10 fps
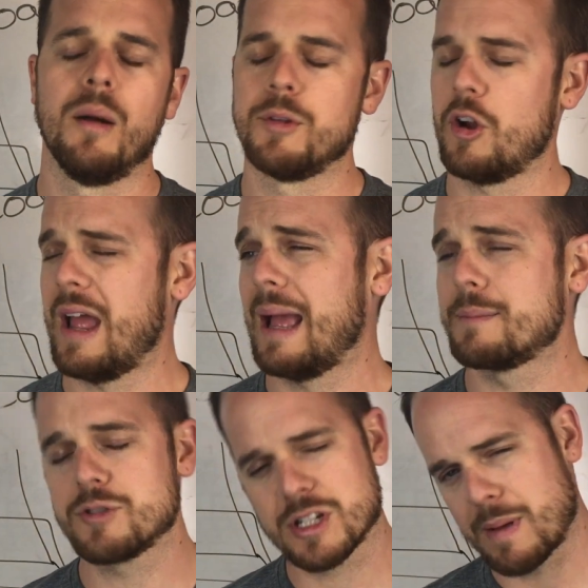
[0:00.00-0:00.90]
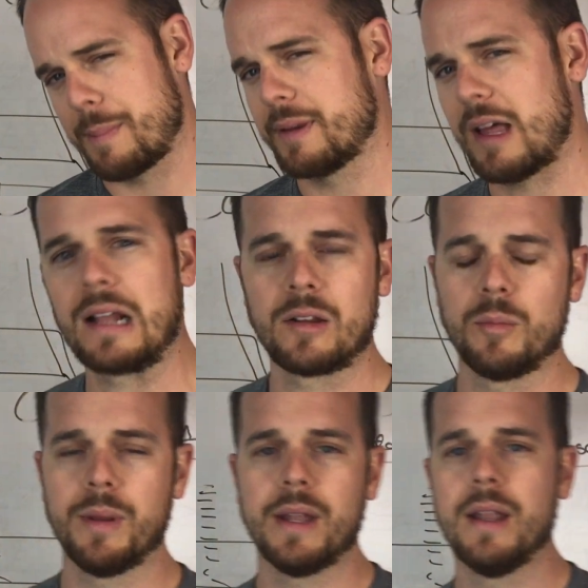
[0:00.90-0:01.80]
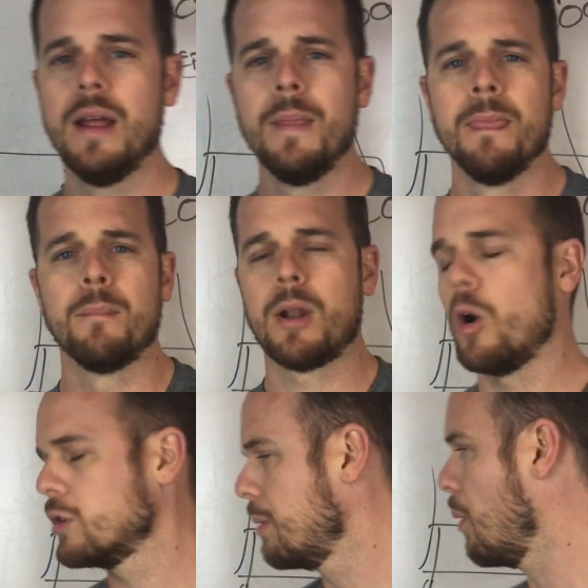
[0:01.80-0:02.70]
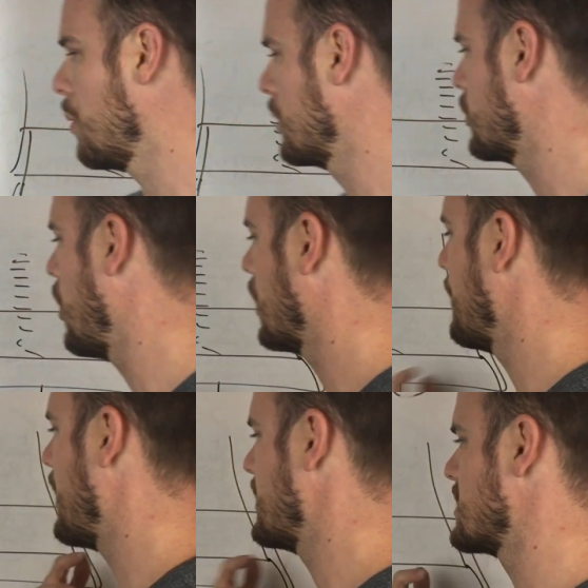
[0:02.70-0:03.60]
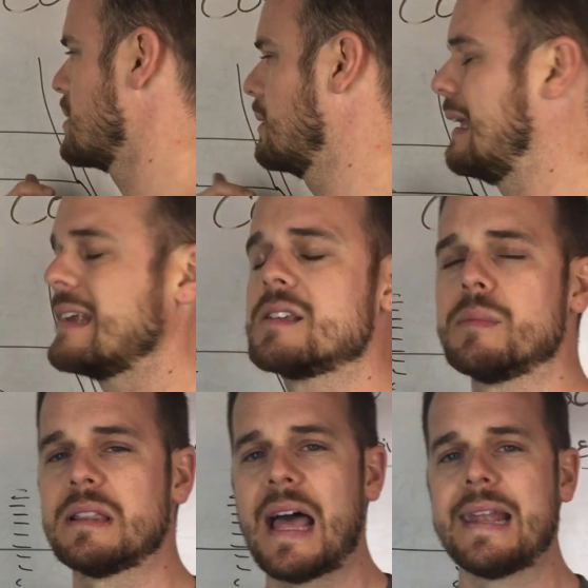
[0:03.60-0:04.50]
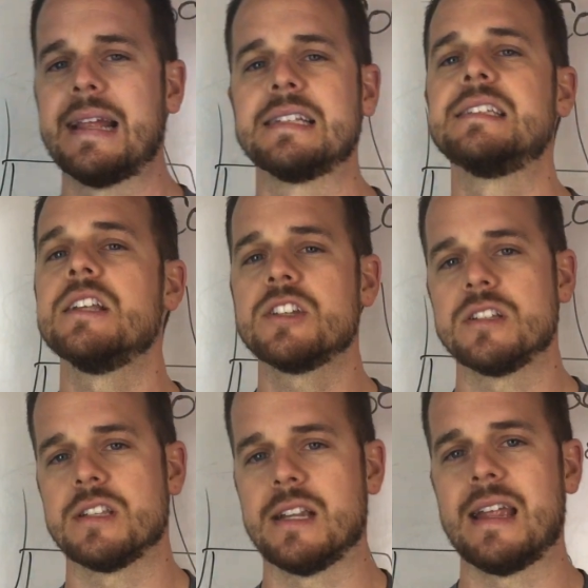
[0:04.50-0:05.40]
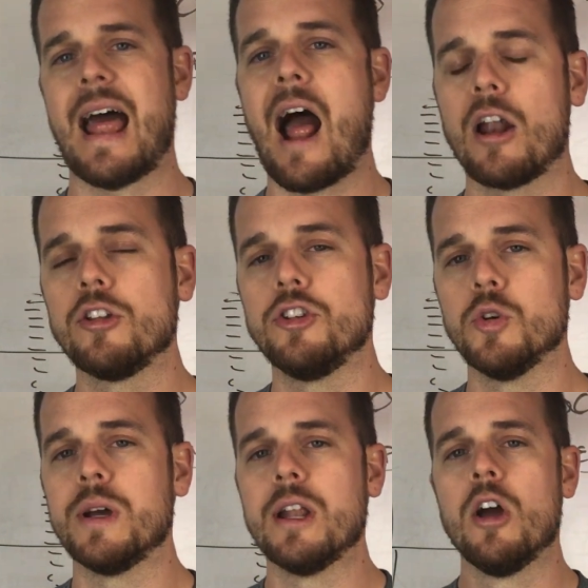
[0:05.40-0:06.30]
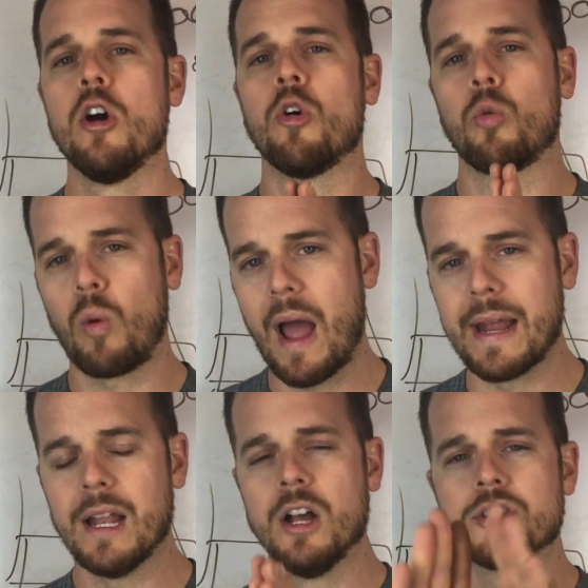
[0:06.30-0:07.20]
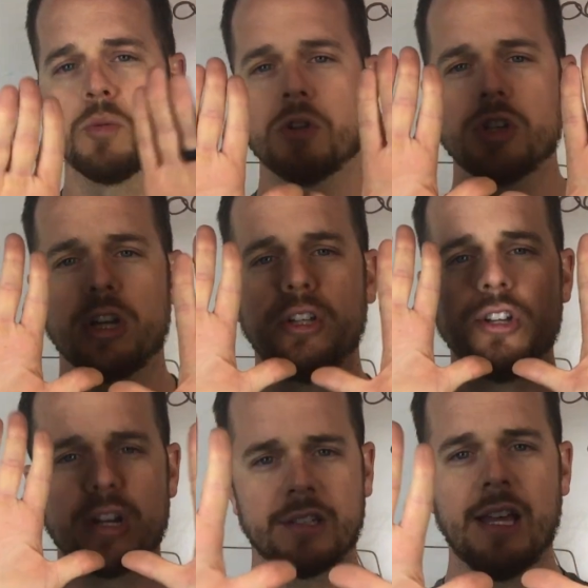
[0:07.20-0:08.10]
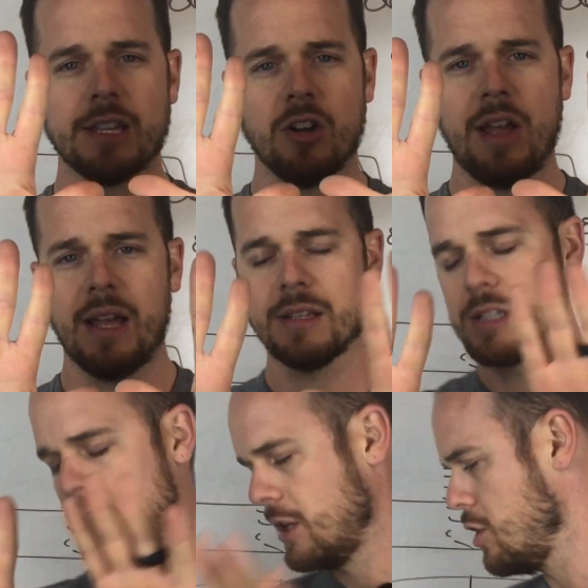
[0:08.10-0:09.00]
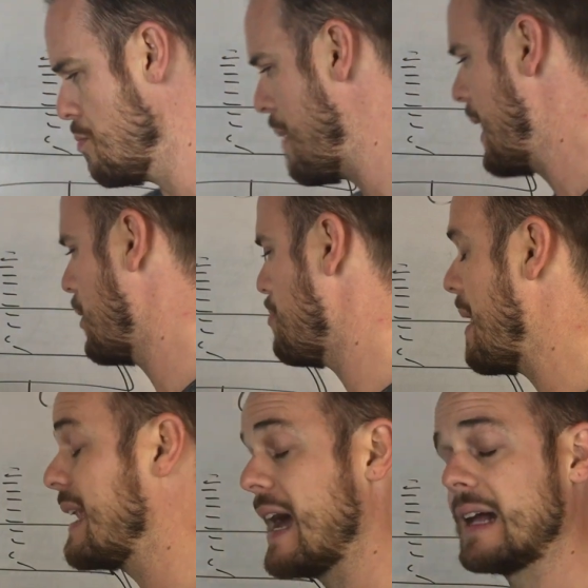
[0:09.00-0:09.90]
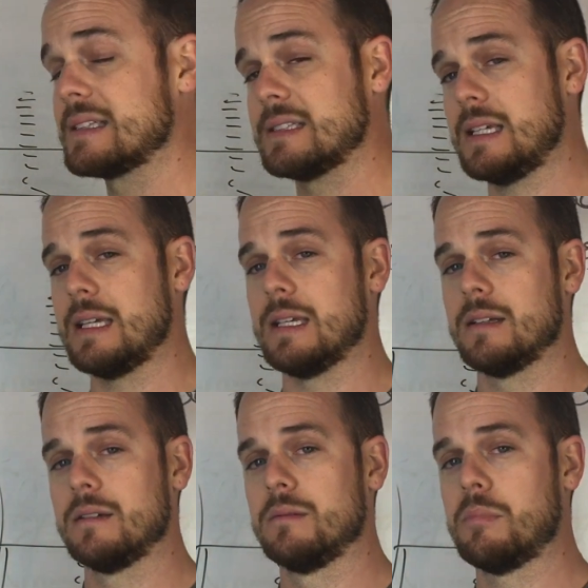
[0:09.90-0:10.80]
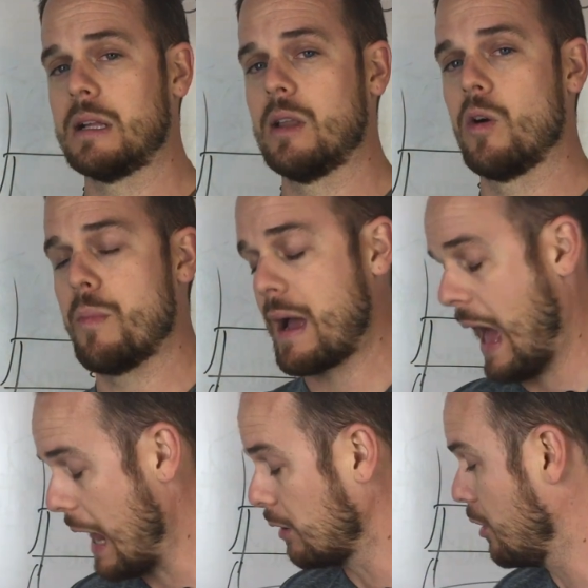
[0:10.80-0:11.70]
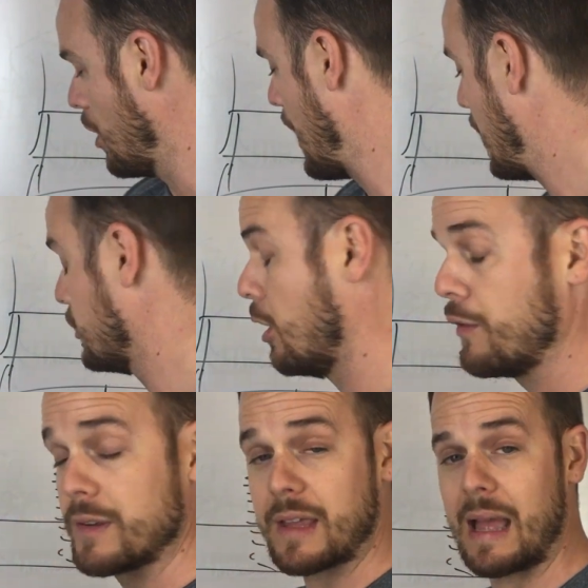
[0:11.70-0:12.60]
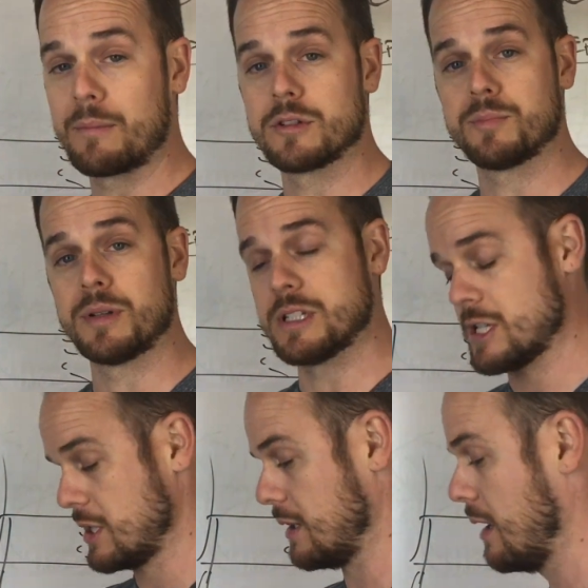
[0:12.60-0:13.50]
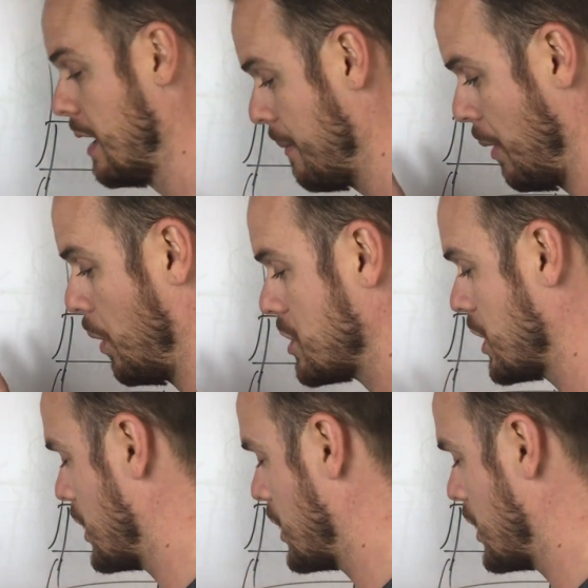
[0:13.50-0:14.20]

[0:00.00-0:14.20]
your hamstrings might be tight a little bit, but ultimately what we're gonna talk about is getting some light extensions in and how to do it right. So what you're gonna do, you're gonna take your hands, you may or may not see my lower back, I don't know how low this camera's positioned, but what you're